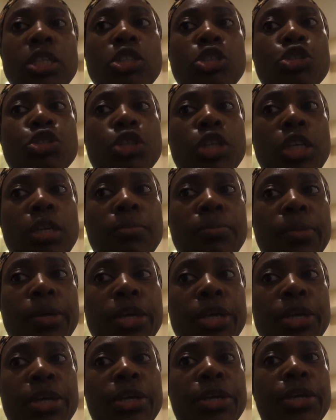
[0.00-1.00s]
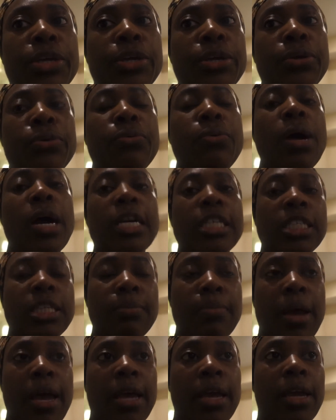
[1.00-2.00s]
treatment, washing
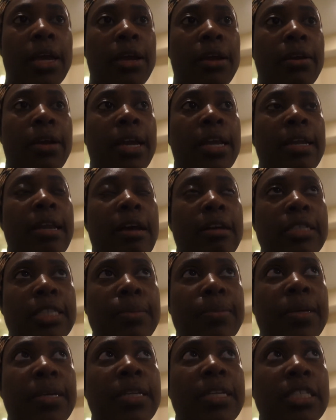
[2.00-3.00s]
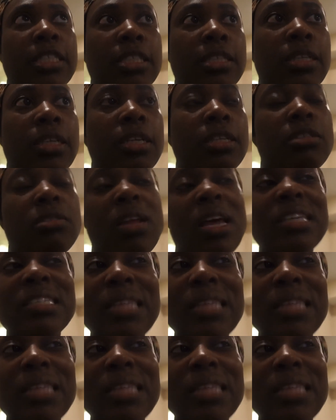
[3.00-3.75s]
my hair, and now deep conditioning. So that's